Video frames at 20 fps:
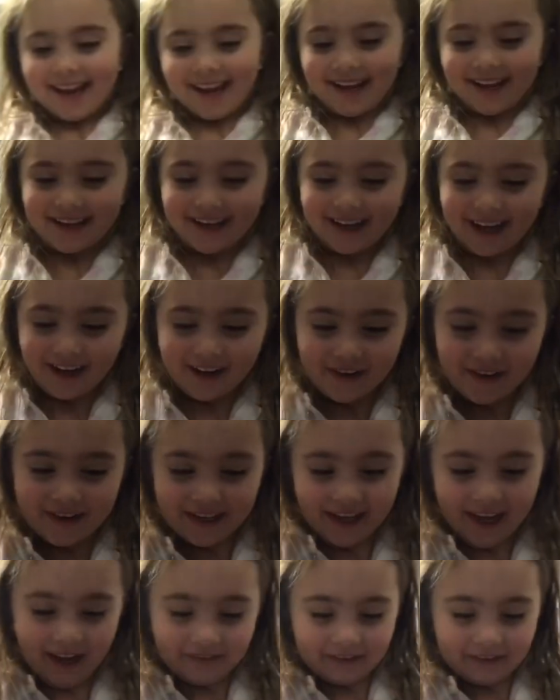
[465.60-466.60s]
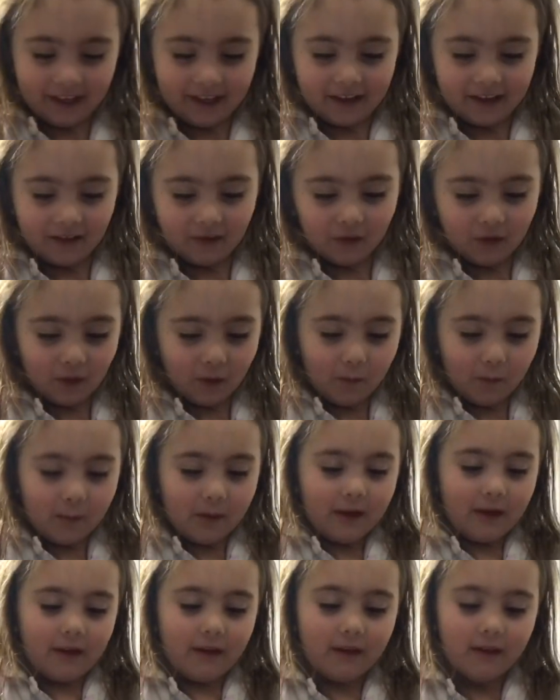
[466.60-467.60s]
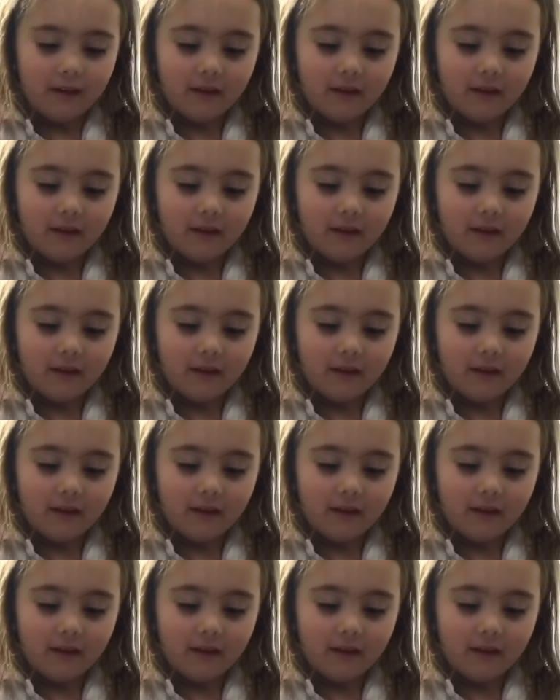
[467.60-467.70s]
I only have, a little bit.